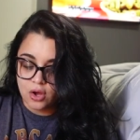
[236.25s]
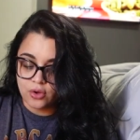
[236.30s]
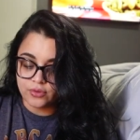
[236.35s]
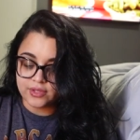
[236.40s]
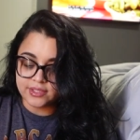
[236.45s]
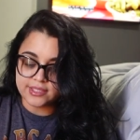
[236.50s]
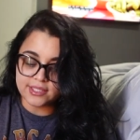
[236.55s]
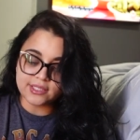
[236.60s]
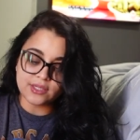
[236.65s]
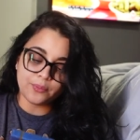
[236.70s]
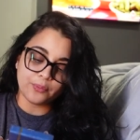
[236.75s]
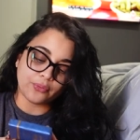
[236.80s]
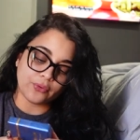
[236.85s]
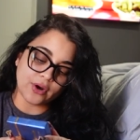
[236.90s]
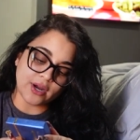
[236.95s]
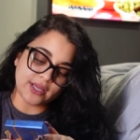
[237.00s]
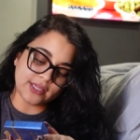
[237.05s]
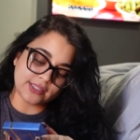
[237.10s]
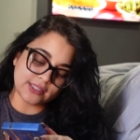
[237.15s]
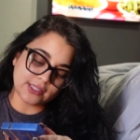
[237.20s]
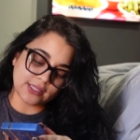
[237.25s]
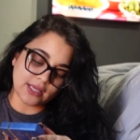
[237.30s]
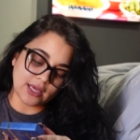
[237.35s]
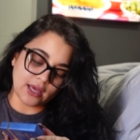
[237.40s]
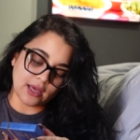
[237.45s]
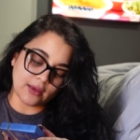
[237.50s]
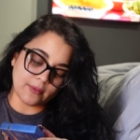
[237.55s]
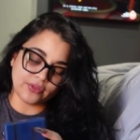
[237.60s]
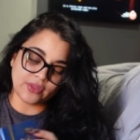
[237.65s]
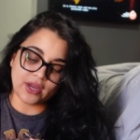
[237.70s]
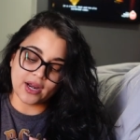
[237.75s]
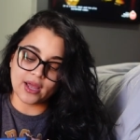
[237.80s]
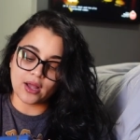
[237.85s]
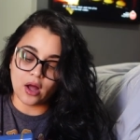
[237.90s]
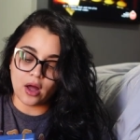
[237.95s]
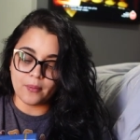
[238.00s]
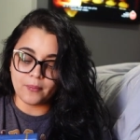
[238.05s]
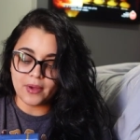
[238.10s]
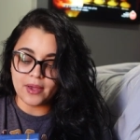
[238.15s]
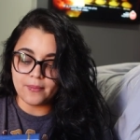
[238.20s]
Oh, this is a bracelet that I
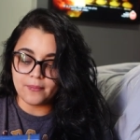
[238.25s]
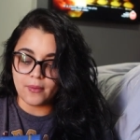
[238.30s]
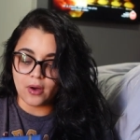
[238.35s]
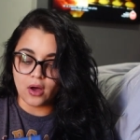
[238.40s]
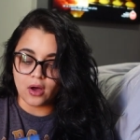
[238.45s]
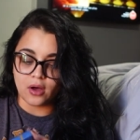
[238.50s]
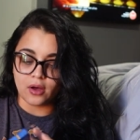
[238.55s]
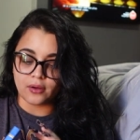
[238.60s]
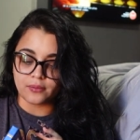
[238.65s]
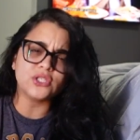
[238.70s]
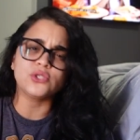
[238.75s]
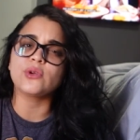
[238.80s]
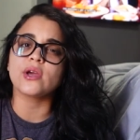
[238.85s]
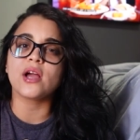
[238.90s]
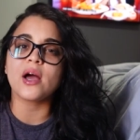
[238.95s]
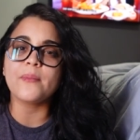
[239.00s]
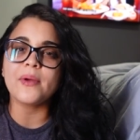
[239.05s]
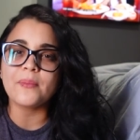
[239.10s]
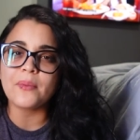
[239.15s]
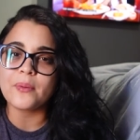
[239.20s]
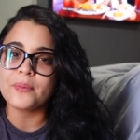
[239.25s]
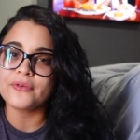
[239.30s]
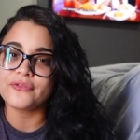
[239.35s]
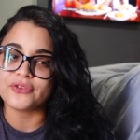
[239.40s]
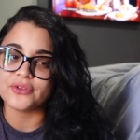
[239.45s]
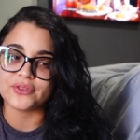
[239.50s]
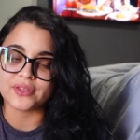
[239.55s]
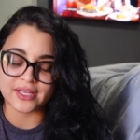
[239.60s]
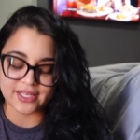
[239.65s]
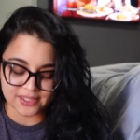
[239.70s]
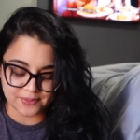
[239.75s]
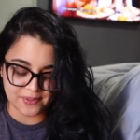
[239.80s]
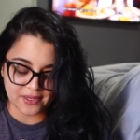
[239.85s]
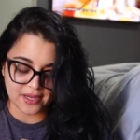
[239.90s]
got my mom. So I got my mom a few things